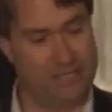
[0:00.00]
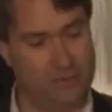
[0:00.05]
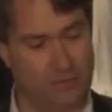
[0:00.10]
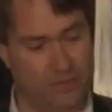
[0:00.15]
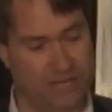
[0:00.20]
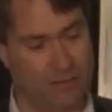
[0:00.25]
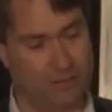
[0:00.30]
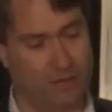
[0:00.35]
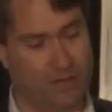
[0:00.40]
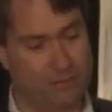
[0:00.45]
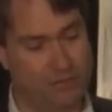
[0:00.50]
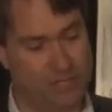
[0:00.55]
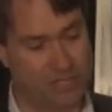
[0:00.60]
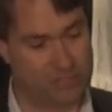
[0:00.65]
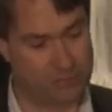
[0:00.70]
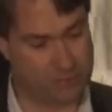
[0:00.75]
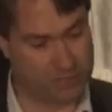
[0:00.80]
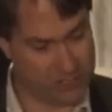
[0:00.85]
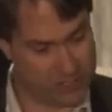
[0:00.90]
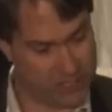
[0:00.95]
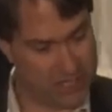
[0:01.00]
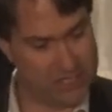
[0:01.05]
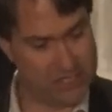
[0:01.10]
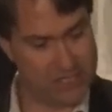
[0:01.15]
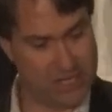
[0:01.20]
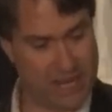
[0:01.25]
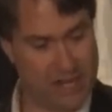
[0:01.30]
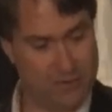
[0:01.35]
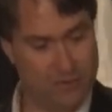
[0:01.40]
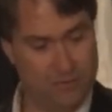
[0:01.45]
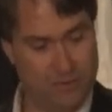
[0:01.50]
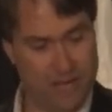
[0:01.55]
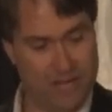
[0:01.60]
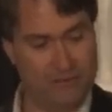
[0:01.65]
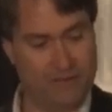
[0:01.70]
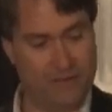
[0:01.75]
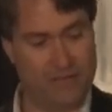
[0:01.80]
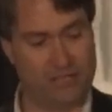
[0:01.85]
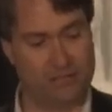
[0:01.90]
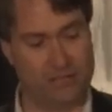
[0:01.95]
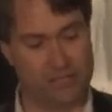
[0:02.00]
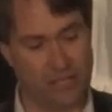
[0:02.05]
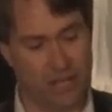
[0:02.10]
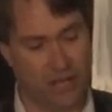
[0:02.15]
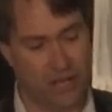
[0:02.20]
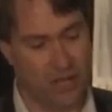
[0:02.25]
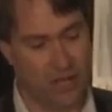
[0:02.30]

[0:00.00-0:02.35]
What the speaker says: to enable objects to exchange data with manufacturers,